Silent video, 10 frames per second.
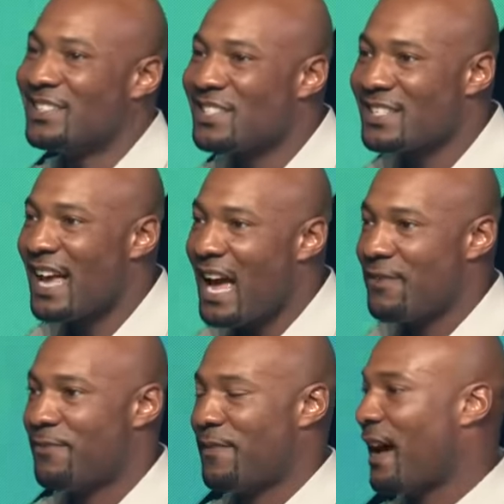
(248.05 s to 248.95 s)
sci
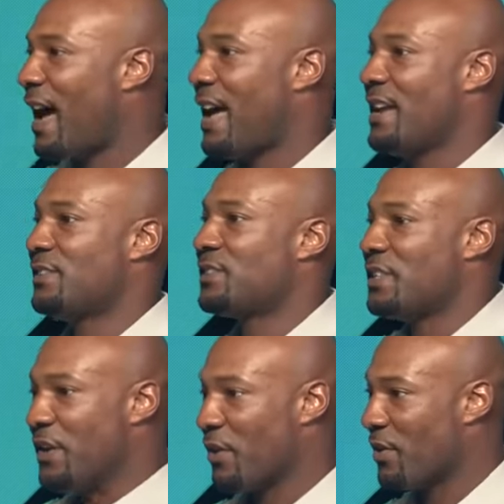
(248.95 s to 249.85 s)
fi
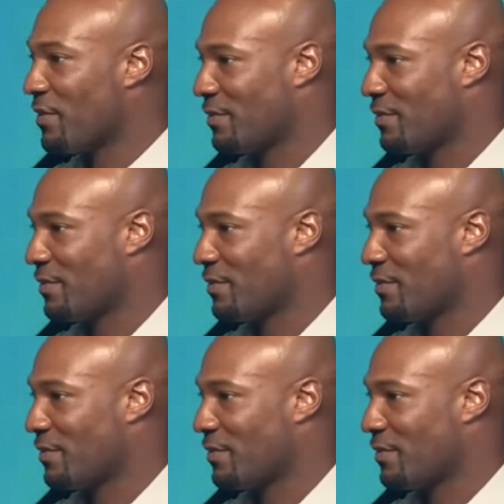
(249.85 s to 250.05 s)
seeker.